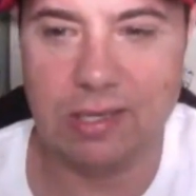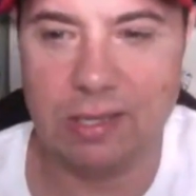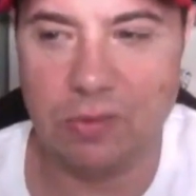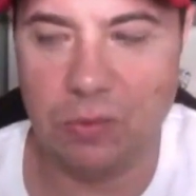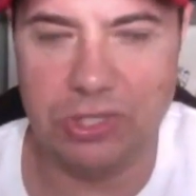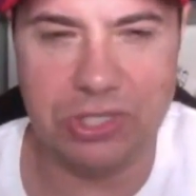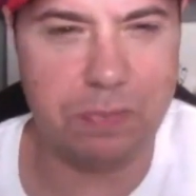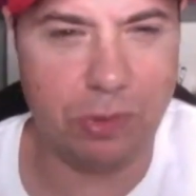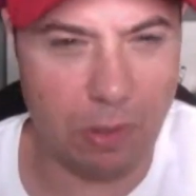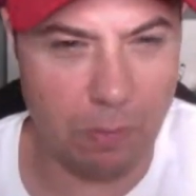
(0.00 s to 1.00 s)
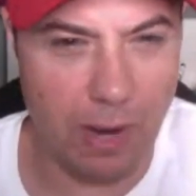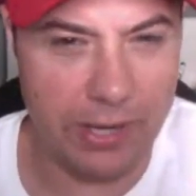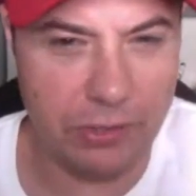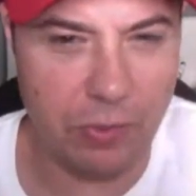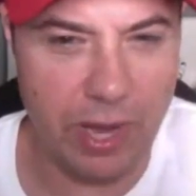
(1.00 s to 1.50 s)
just put our mind
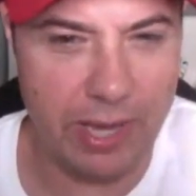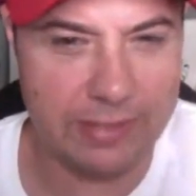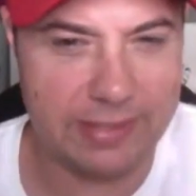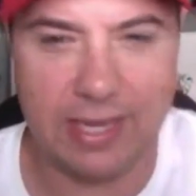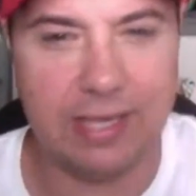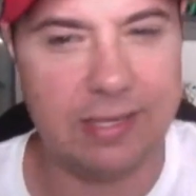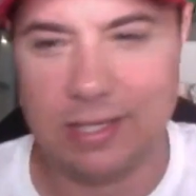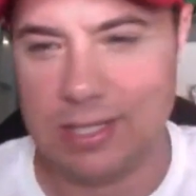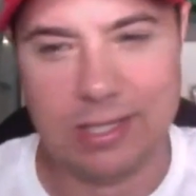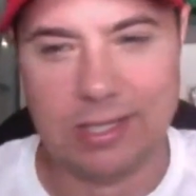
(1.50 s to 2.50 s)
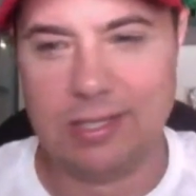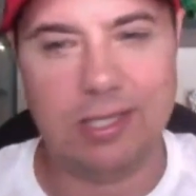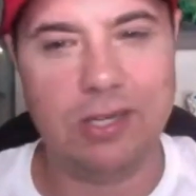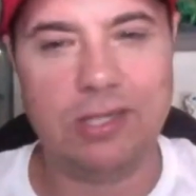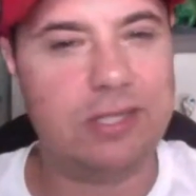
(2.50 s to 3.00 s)
away and say,
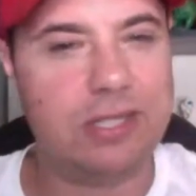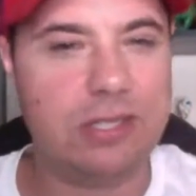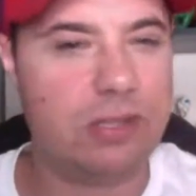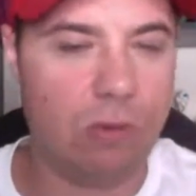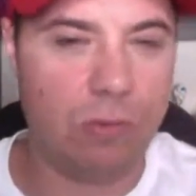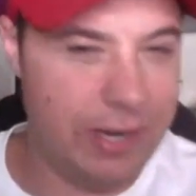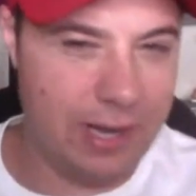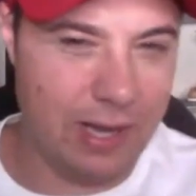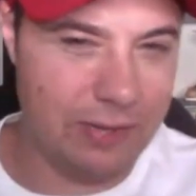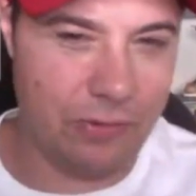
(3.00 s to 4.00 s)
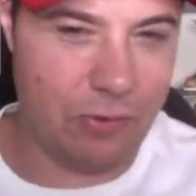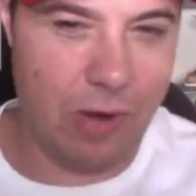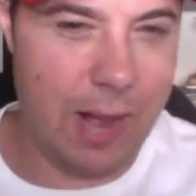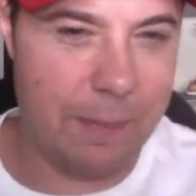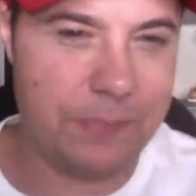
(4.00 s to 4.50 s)
this is already kind of
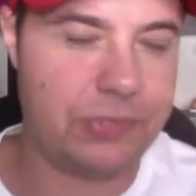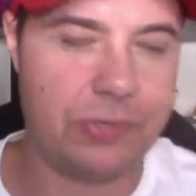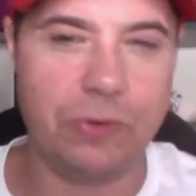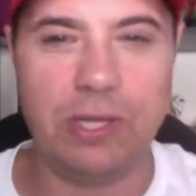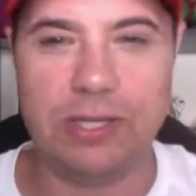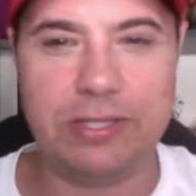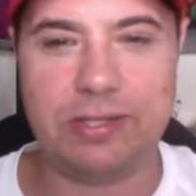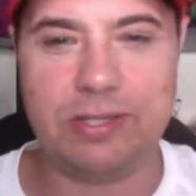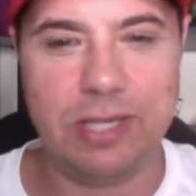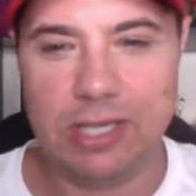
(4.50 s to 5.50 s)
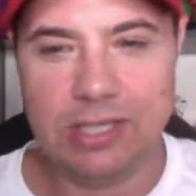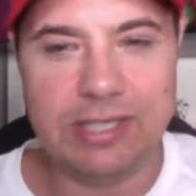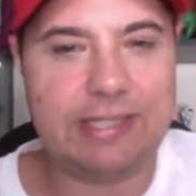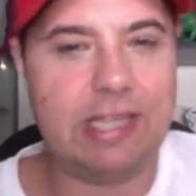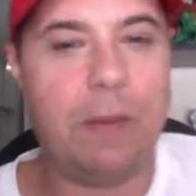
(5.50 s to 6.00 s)
crap. So let's
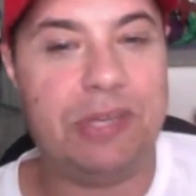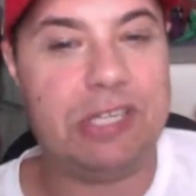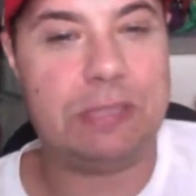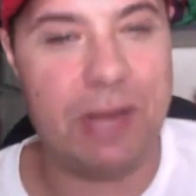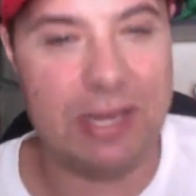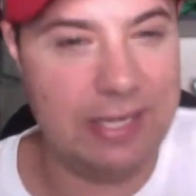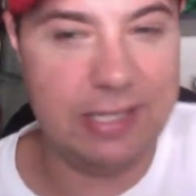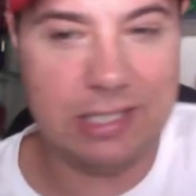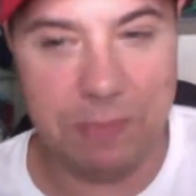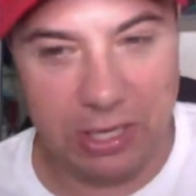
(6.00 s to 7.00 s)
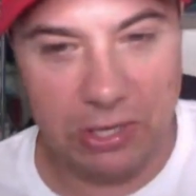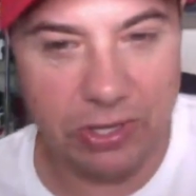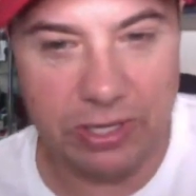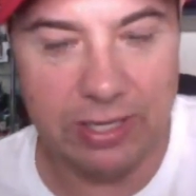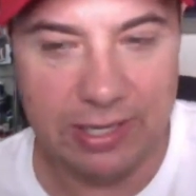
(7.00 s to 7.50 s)
stop expecting it to be
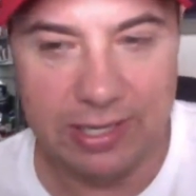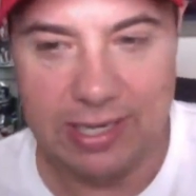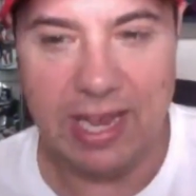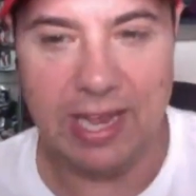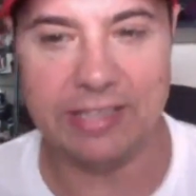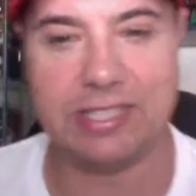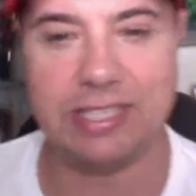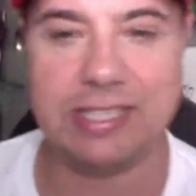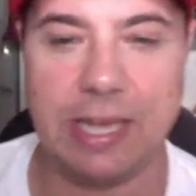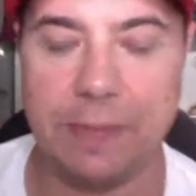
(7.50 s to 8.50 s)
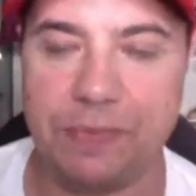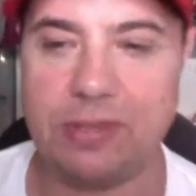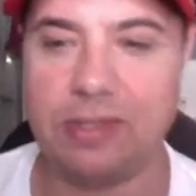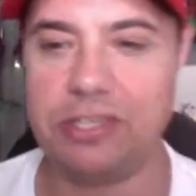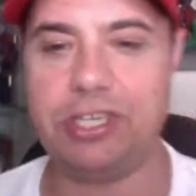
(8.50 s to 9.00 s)
good and just accept the
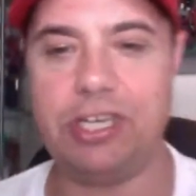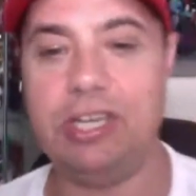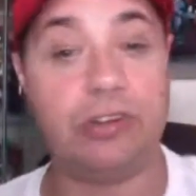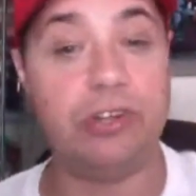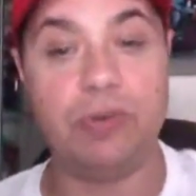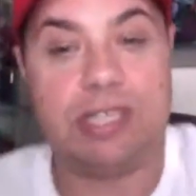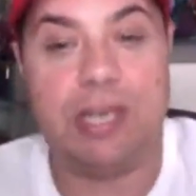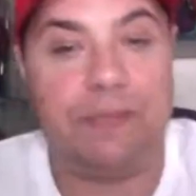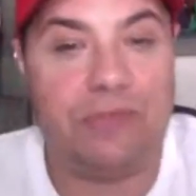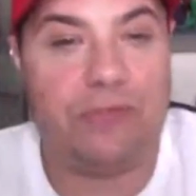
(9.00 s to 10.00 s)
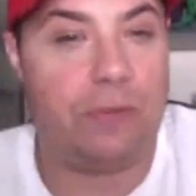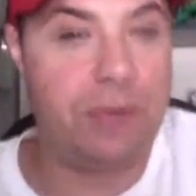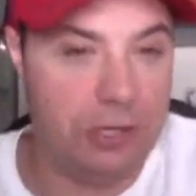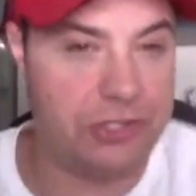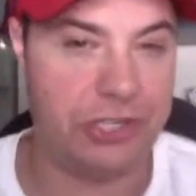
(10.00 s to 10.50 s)
shit. Either you accept it for being
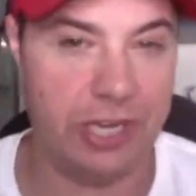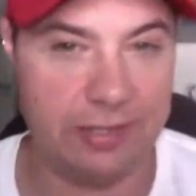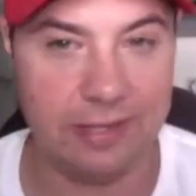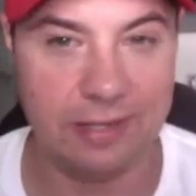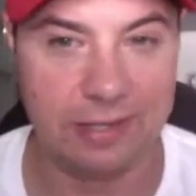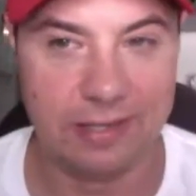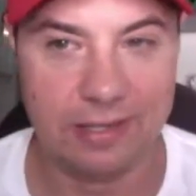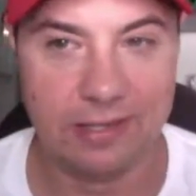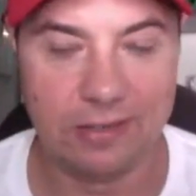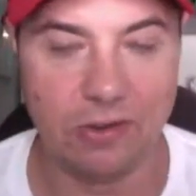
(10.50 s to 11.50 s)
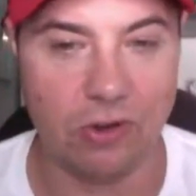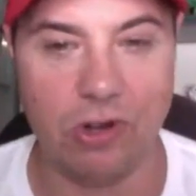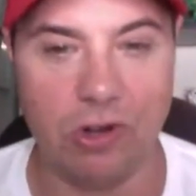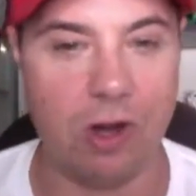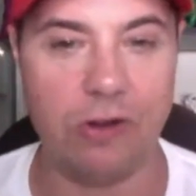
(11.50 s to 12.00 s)
shit, or
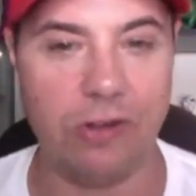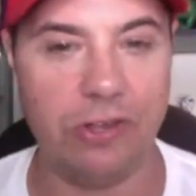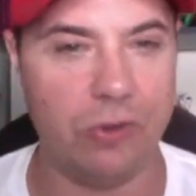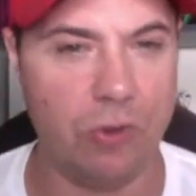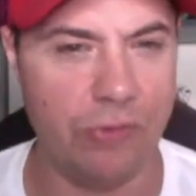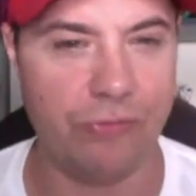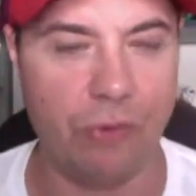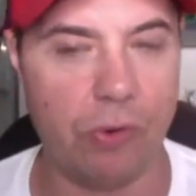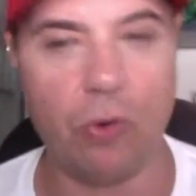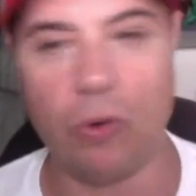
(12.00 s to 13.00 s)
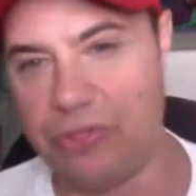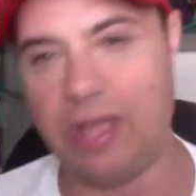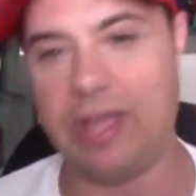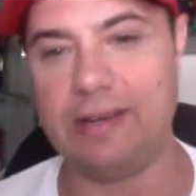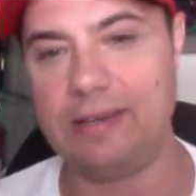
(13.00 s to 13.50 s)
going forward, or
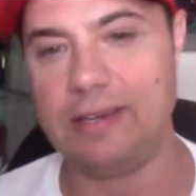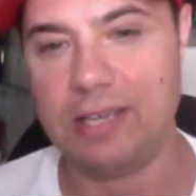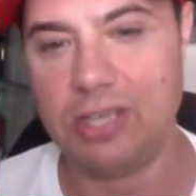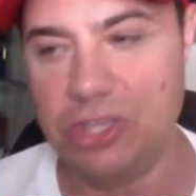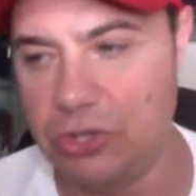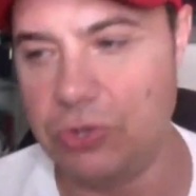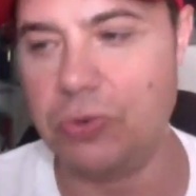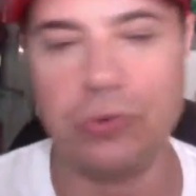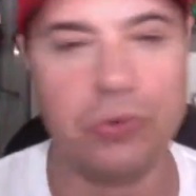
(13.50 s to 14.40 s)
then you